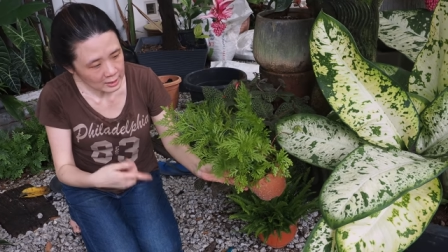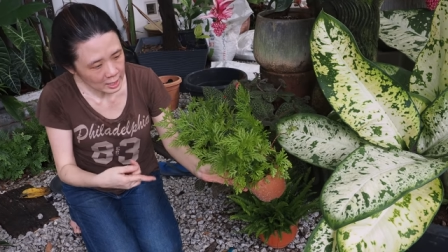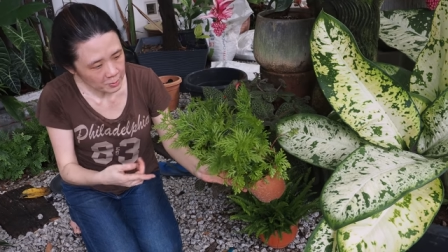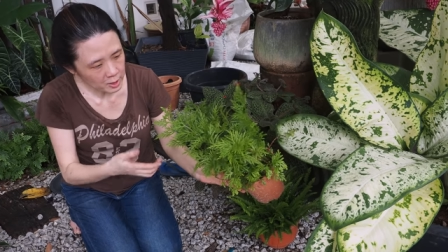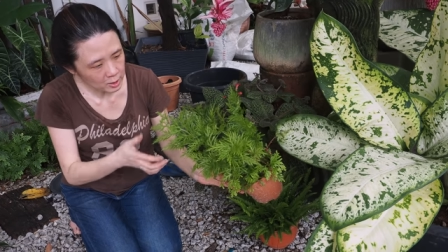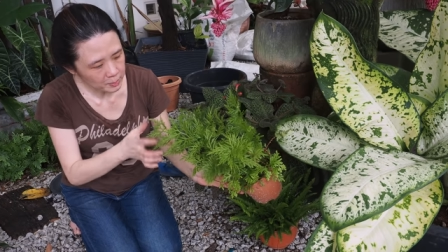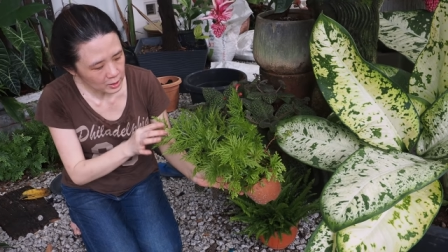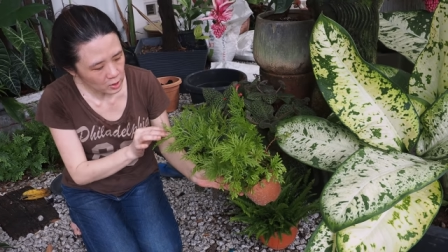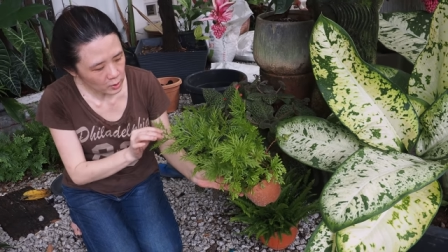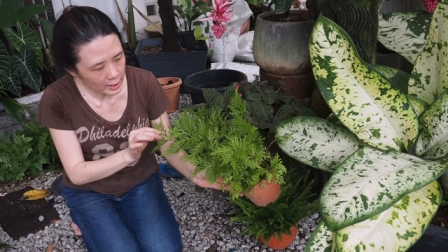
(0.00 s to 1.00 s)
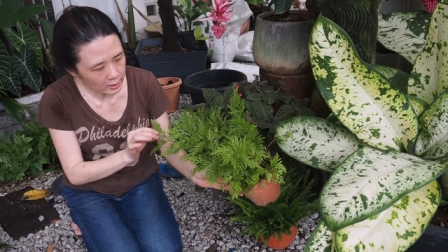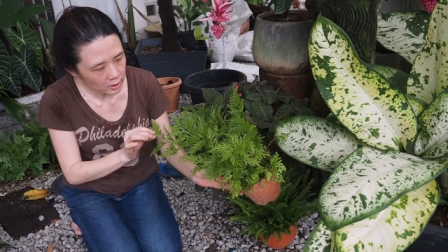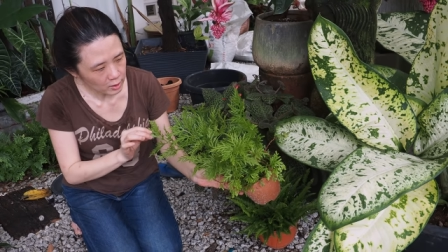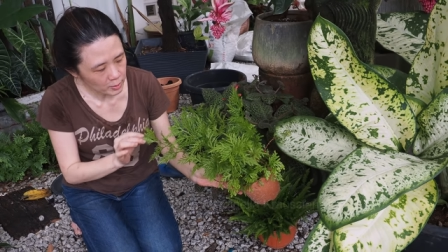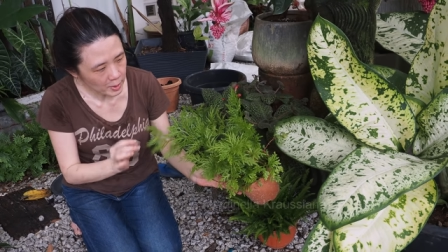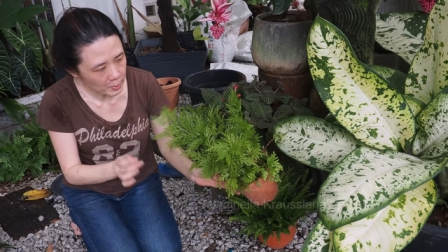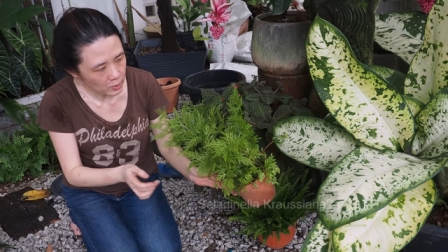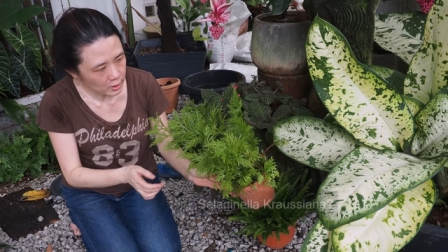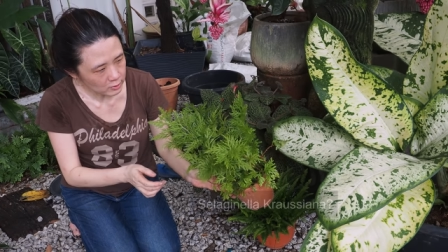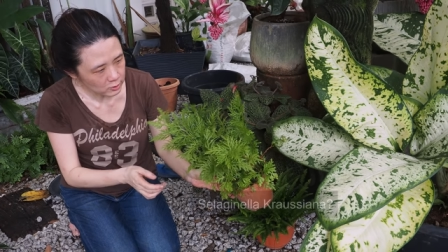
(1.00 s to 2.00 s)
name here below. I can't remember
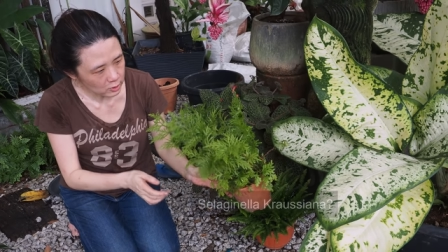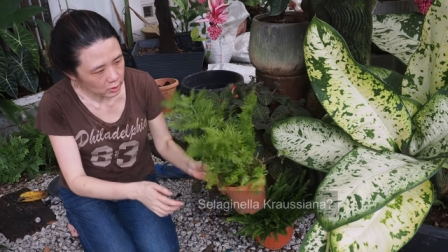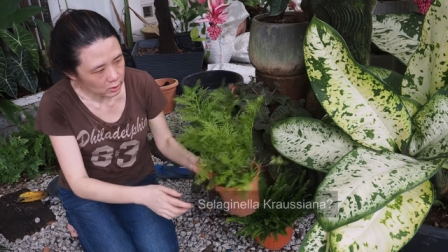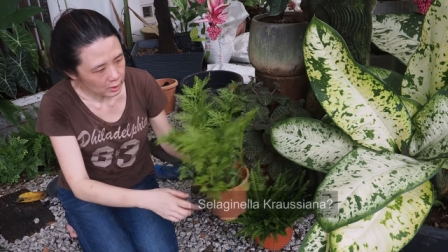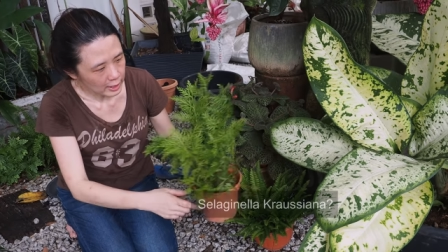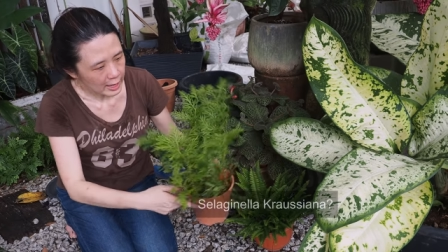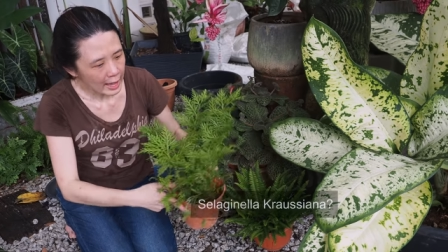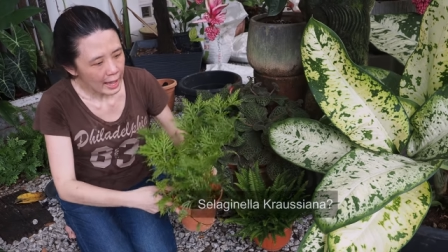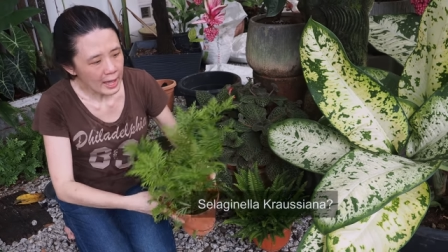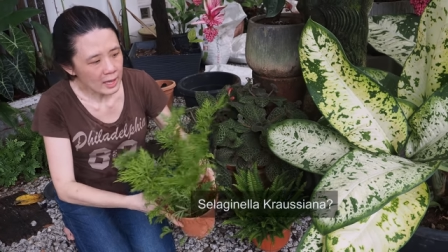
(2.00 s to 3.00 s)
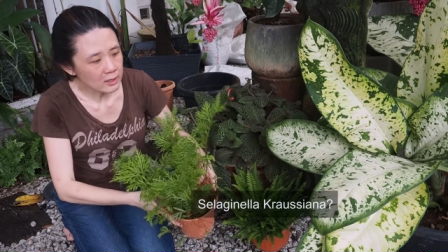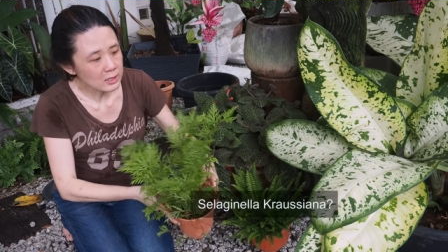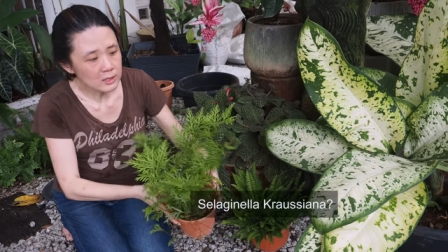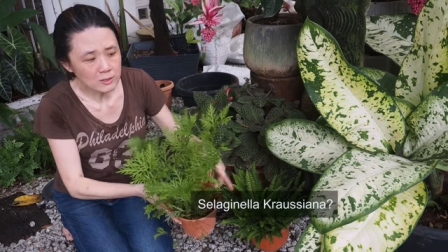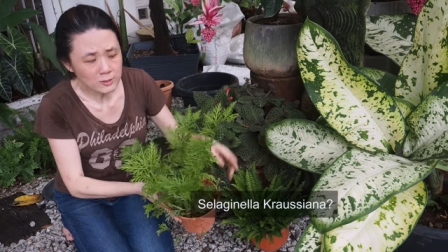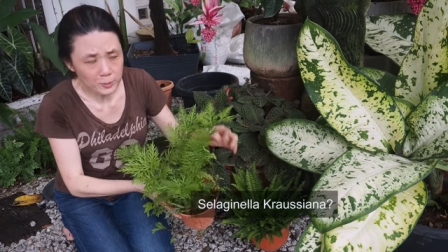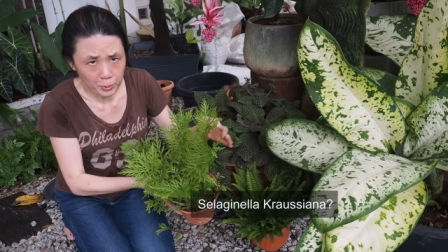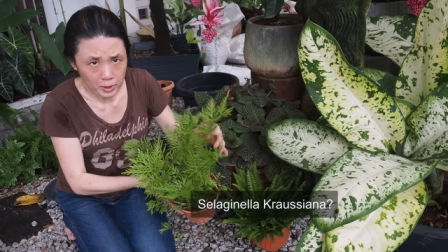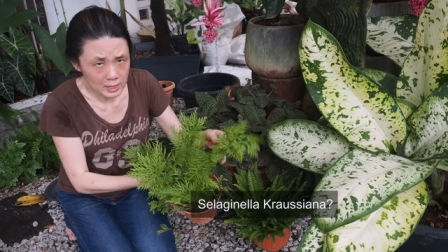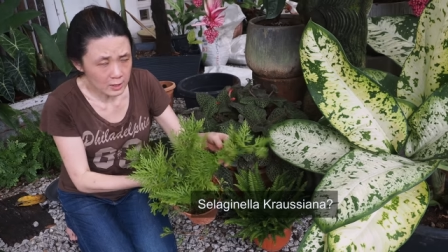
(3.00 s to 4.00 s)
what it's called. And it is a
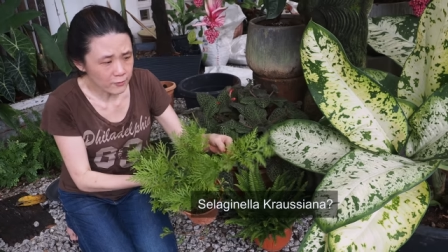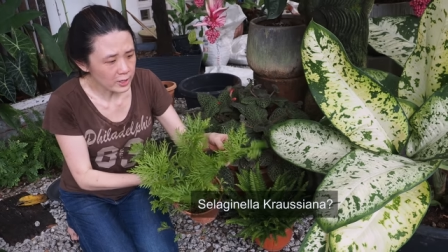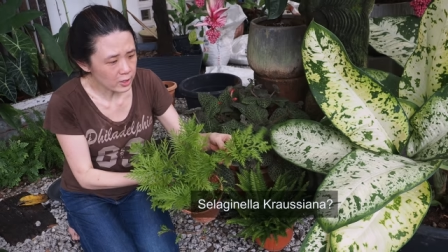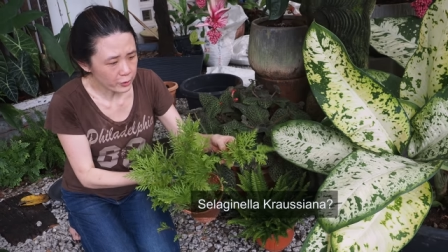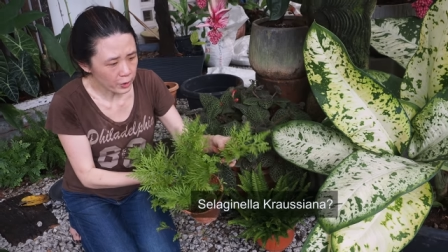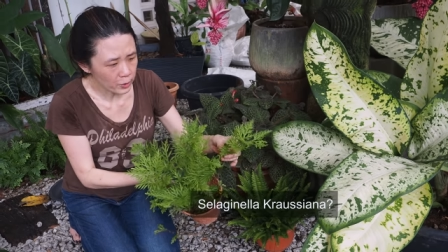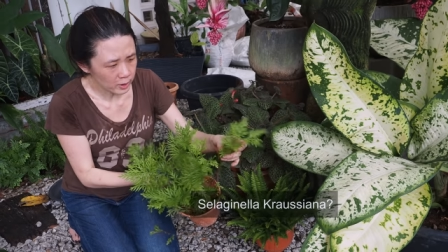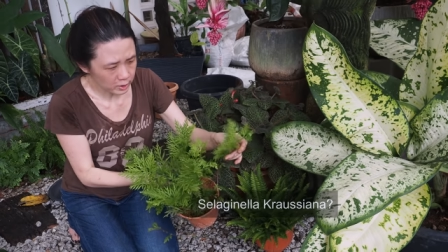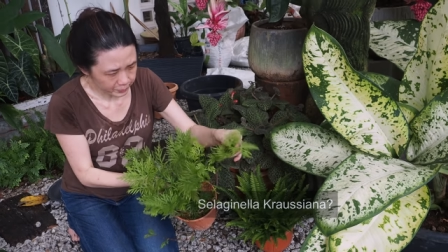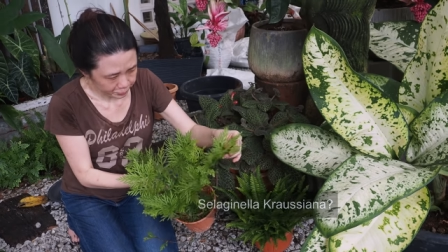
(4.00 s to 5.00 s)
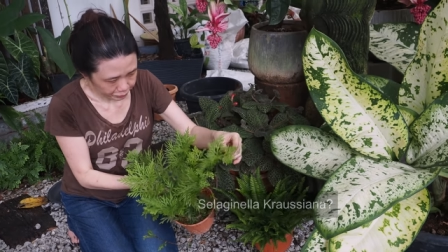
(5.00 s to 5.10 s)
prolific grower.